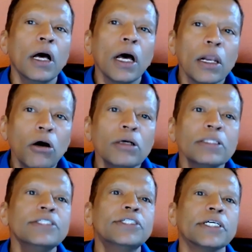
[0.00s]
Along
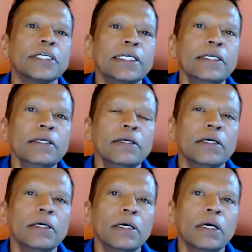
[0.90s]
this journey,
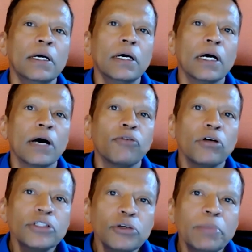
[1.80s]
I've
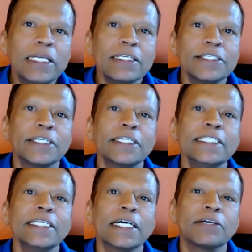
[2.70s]
also been a
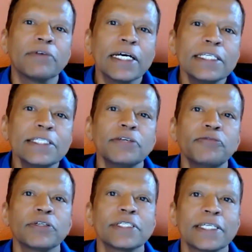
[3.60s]
strategic advisor
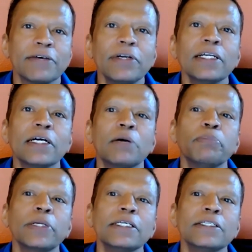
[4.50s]
for several
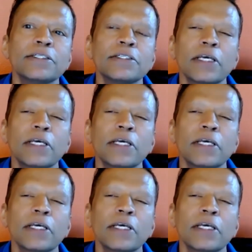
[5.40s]
companies